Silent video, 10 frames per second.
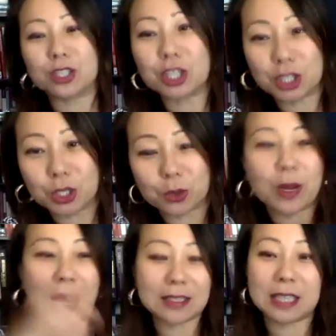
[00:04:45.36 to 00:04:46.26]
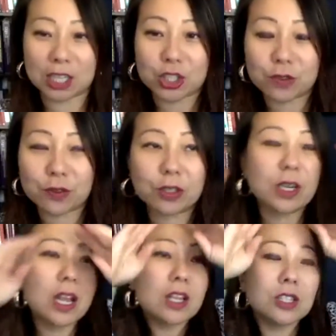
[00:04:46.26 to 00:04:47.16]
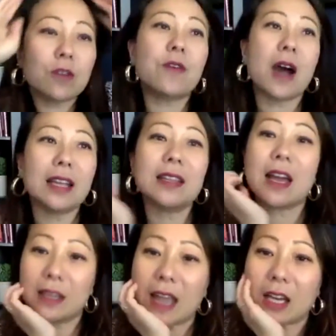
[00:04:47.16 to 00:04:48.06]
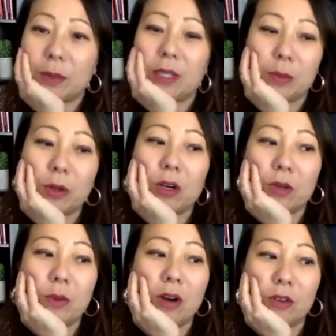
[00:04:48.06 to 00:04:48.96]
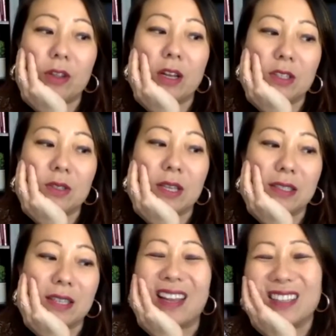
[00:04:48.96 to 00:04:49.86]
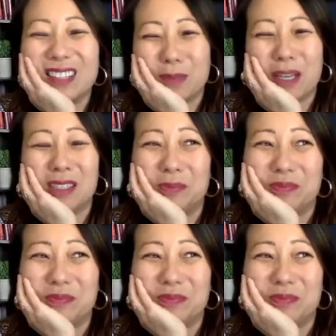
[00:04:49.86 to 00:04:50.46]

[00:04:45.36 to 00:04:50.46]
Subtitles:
to you as the introvert. So find that accountability partner that also says, hey, I need some help.